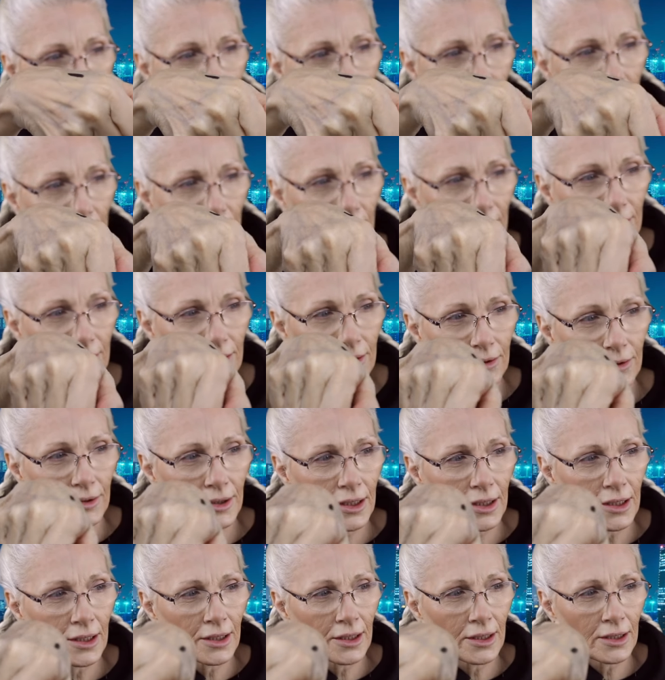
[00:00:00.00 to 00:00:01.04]
it looks
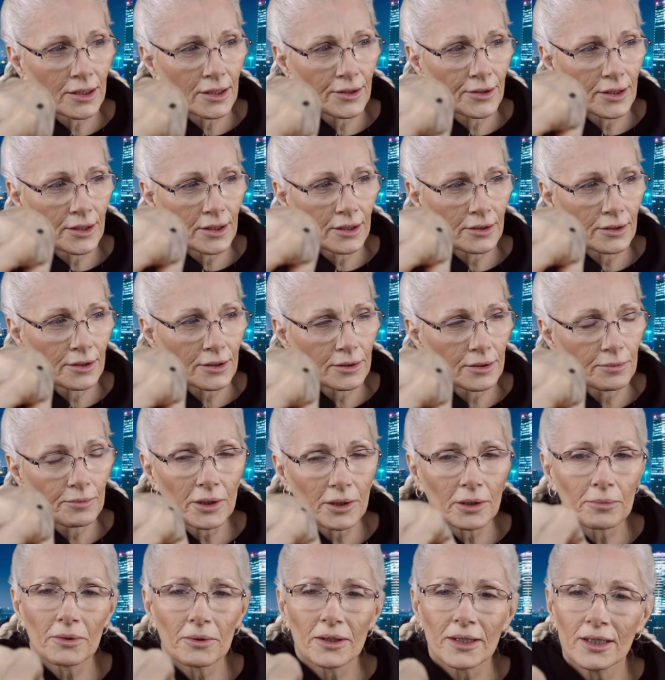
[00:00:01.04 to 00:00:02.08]
green and then it looks
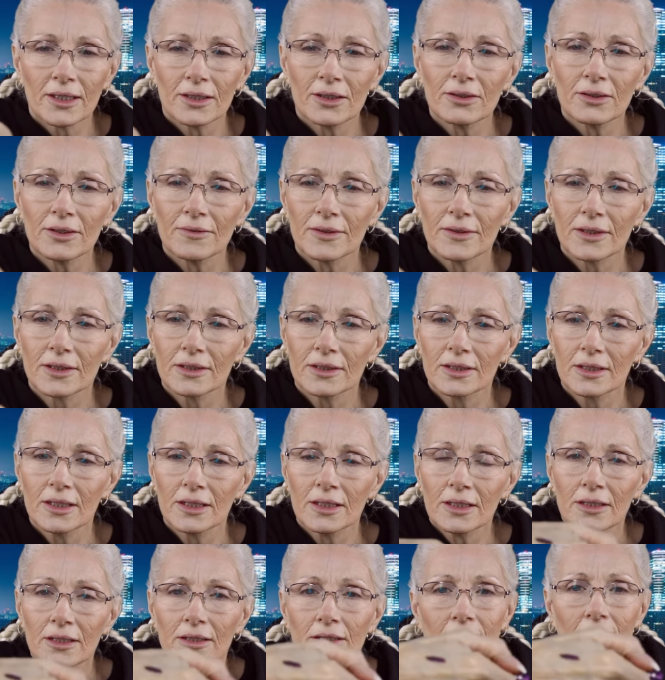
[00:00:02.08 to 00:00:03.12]
purple can you even
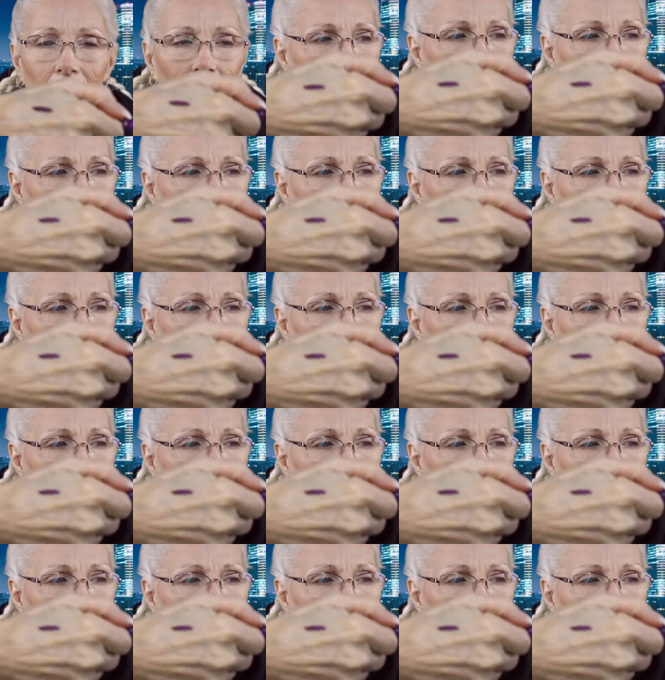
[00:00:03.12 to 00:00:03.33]
see it